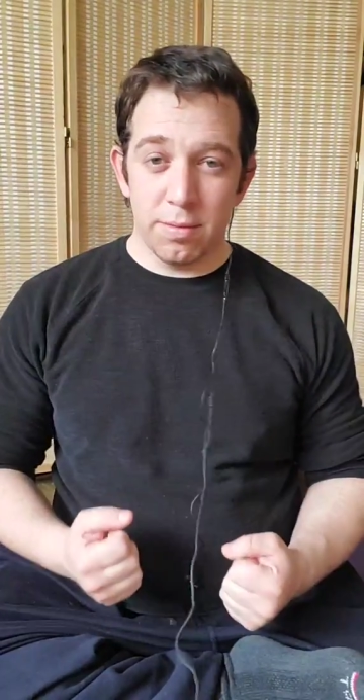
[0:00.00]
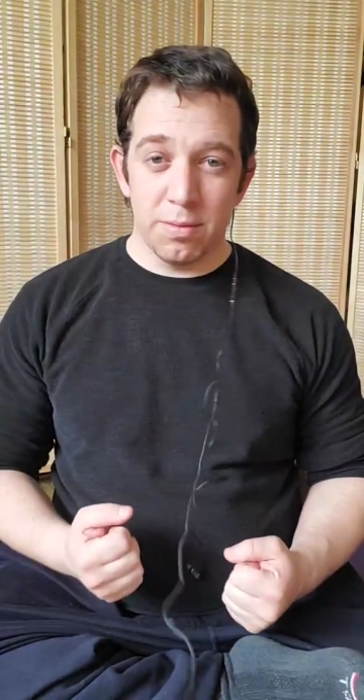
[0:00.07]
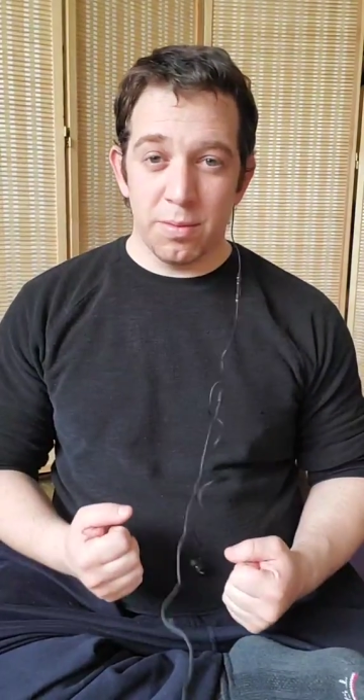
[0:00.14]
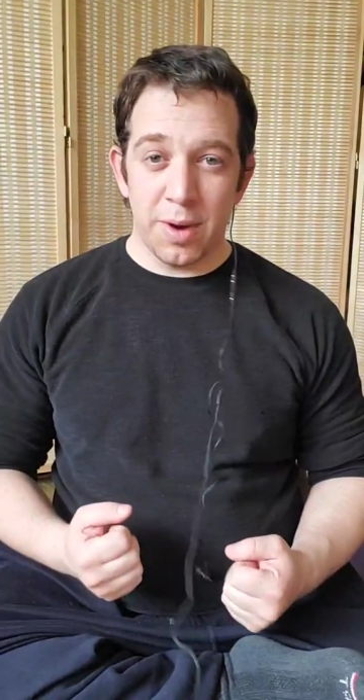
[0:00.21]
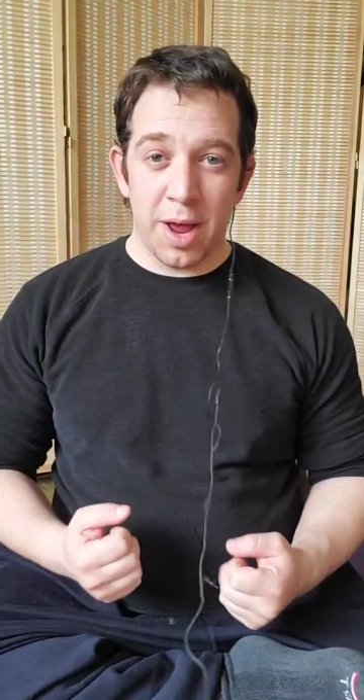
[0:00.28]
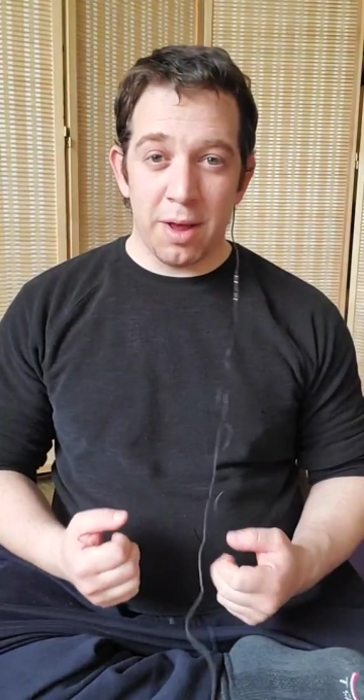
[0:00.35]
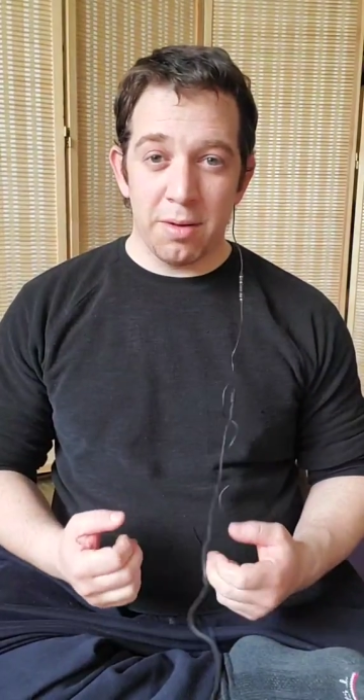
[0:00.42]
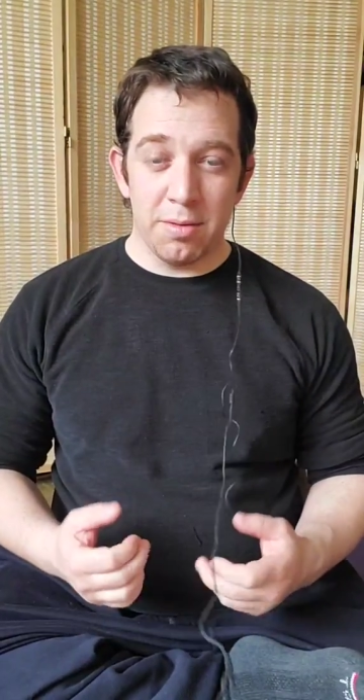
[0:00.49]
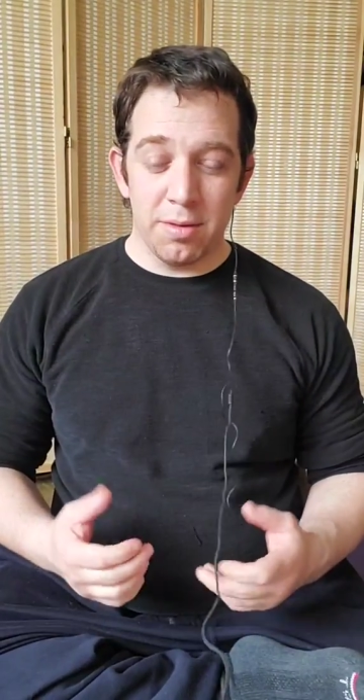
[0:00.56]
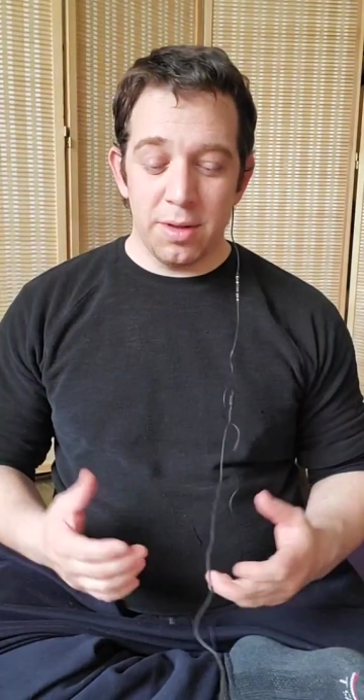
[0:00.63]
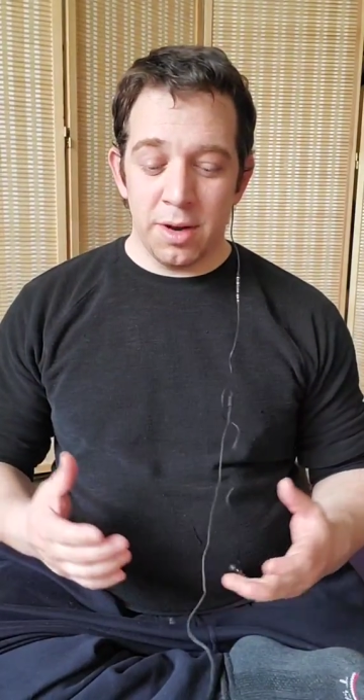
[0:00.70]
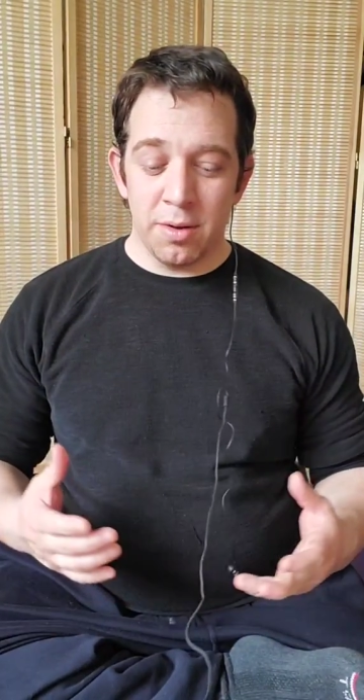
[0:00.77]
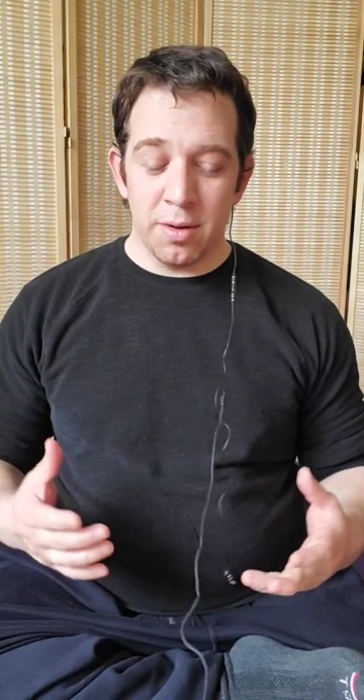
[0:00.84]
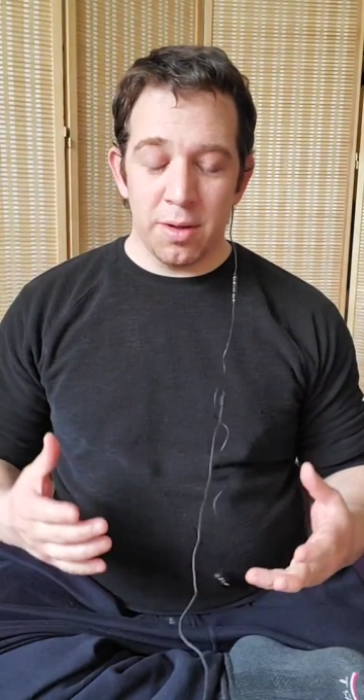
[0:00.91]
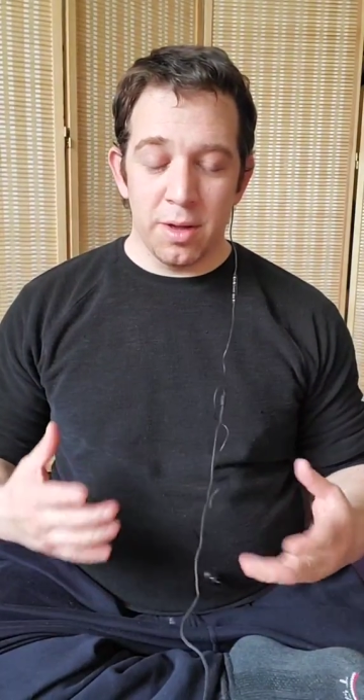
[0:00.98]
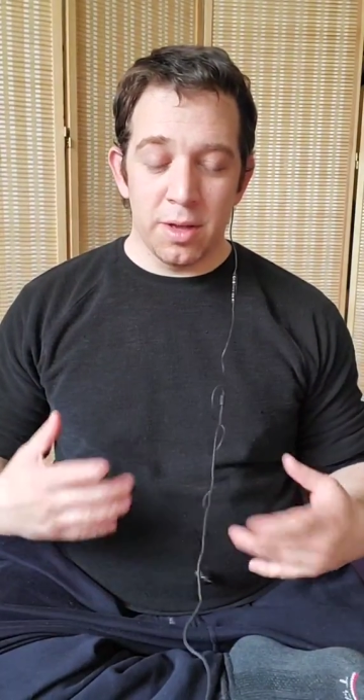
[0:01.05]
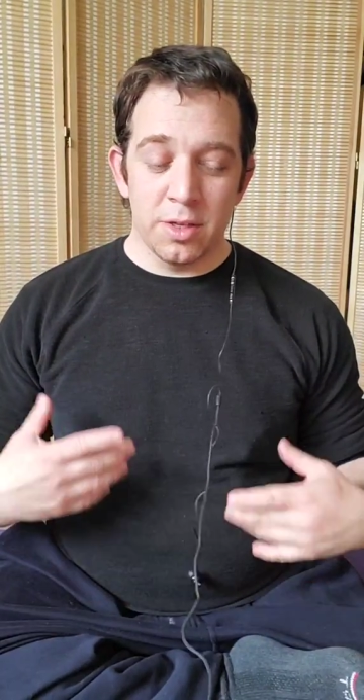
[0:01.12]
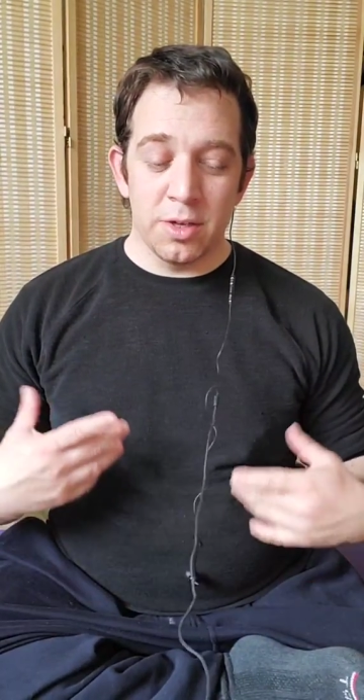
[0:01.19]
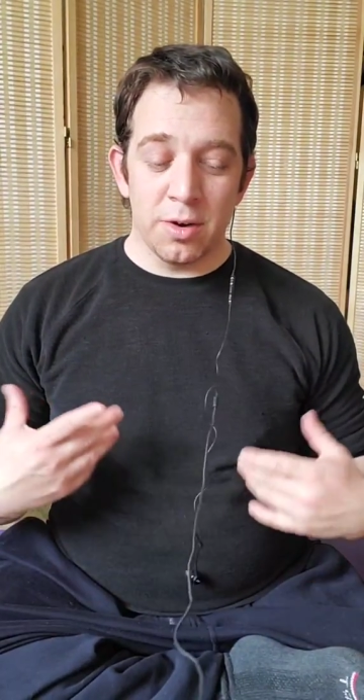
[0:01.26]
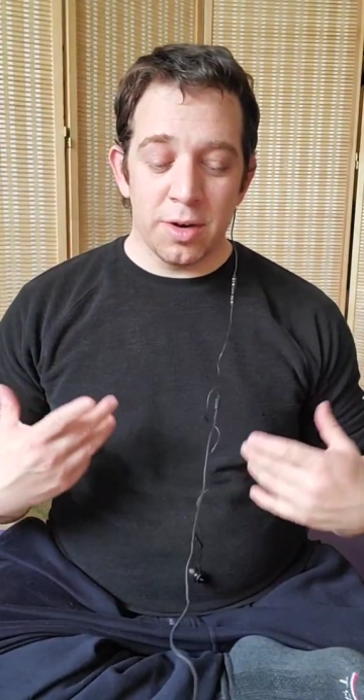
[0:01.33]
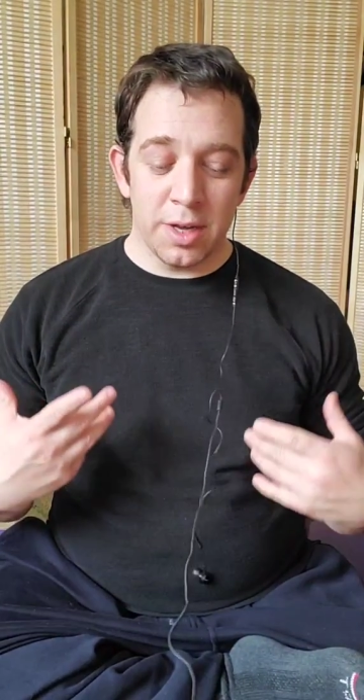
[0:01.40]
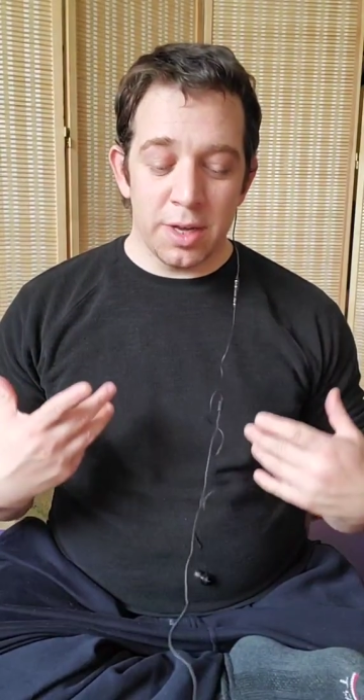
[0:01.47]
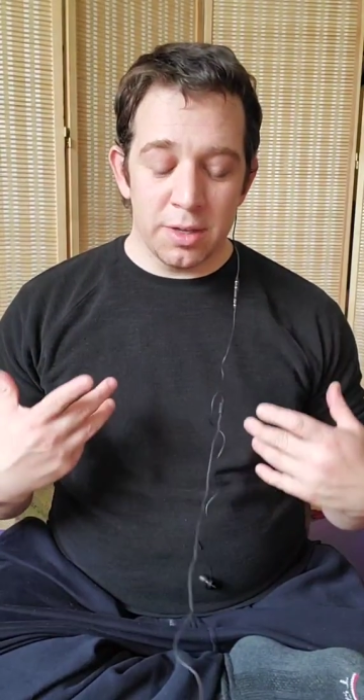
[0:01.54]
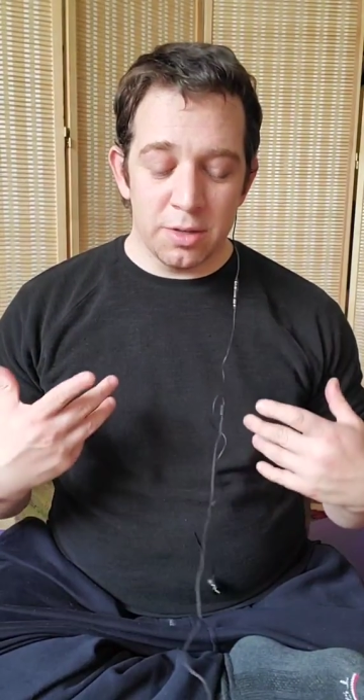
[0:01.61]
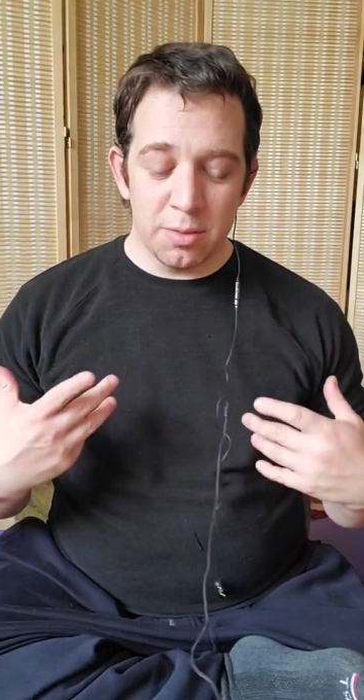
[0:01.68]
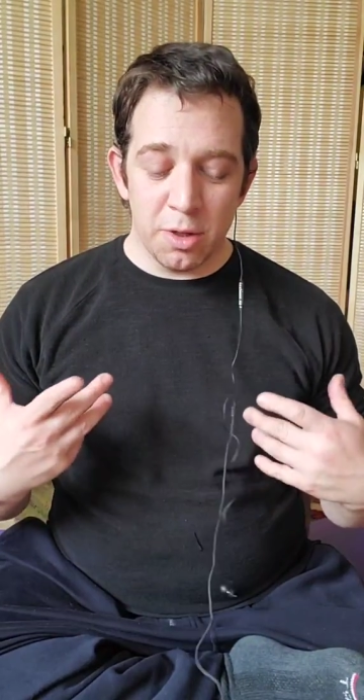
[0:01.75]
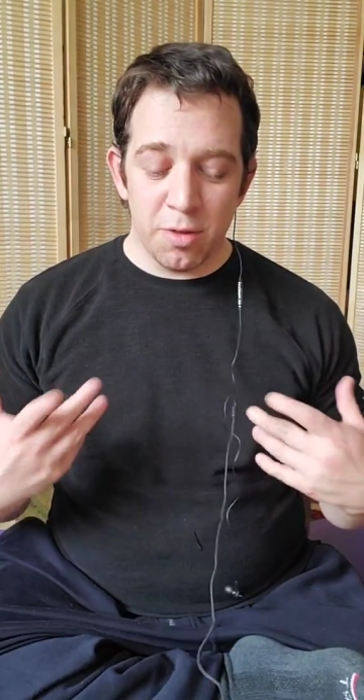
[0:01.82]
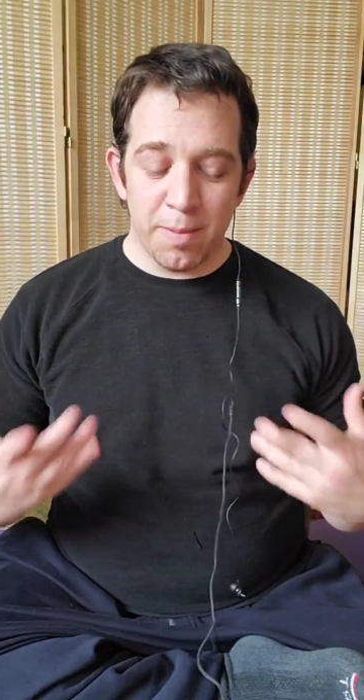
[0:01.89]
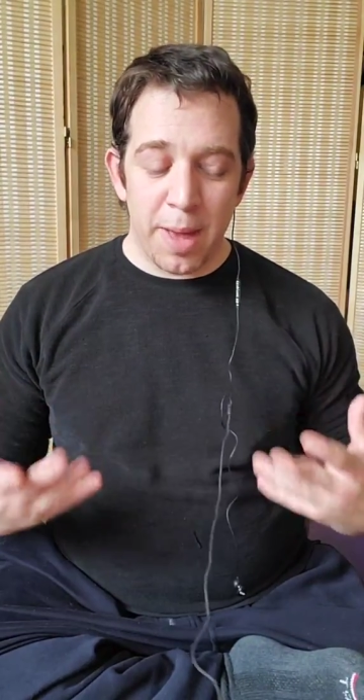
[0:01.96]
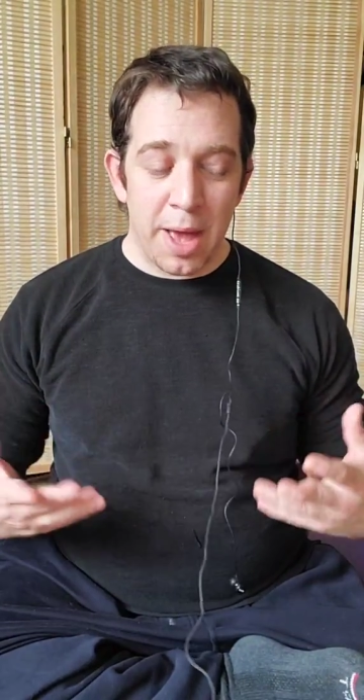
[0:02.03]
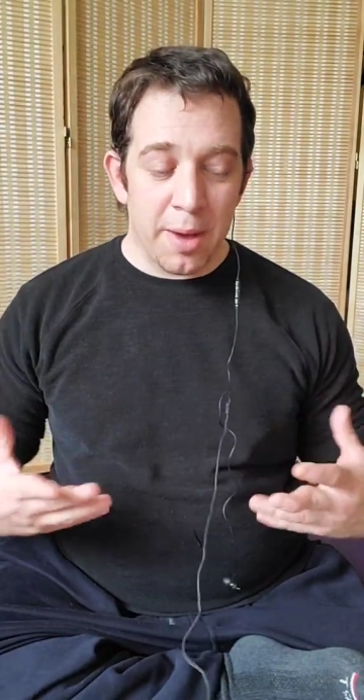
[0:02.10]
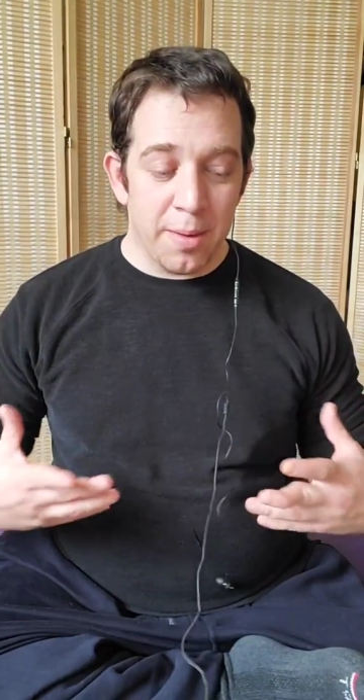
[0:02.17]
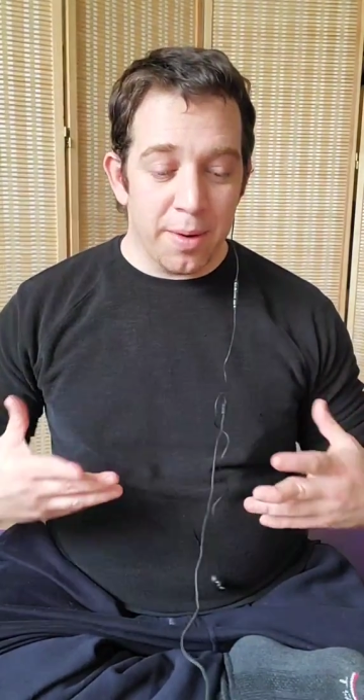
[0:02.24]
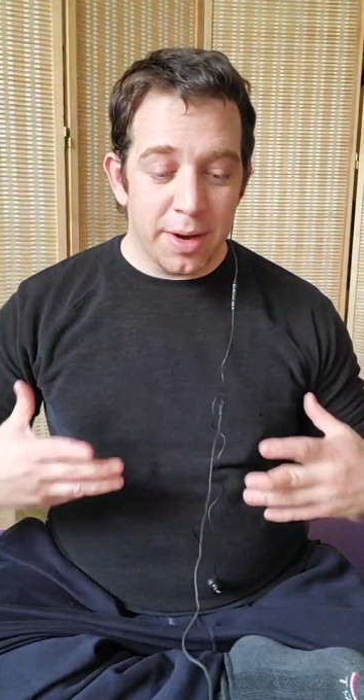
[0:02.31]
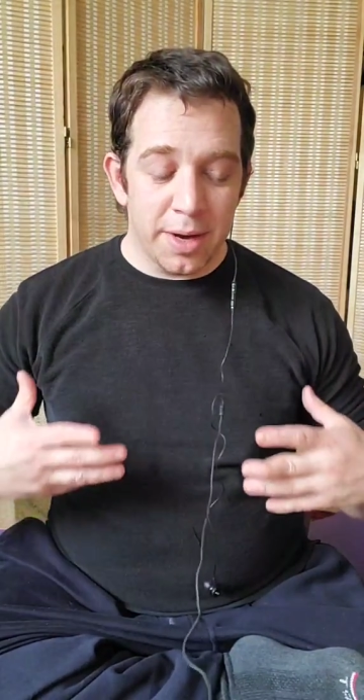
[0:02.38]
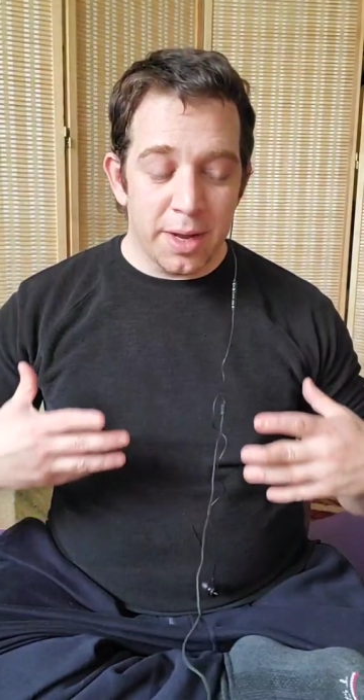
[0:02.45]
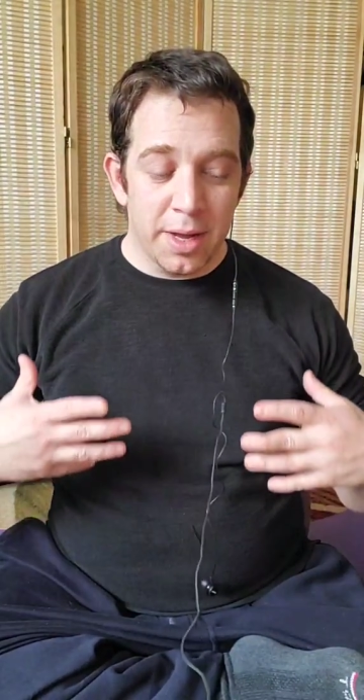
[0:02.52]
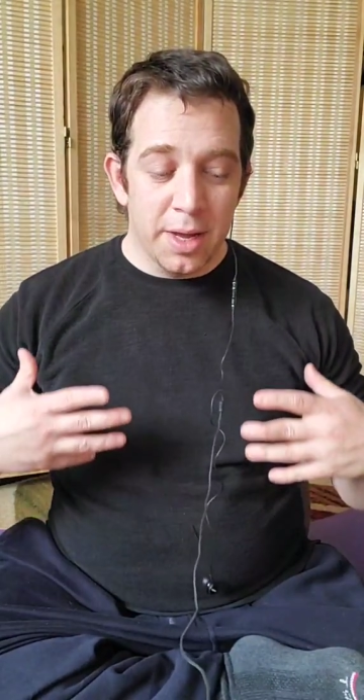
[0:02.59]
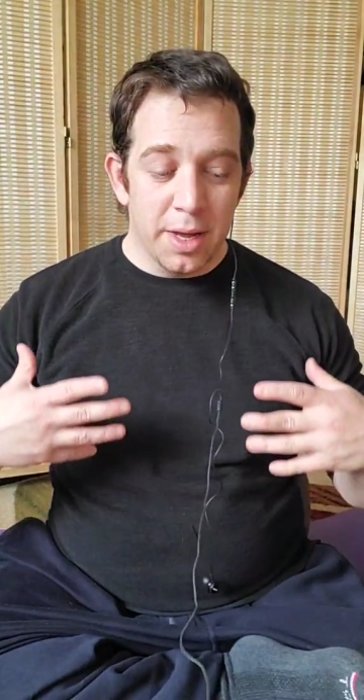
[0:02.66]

without, exerting too much power, and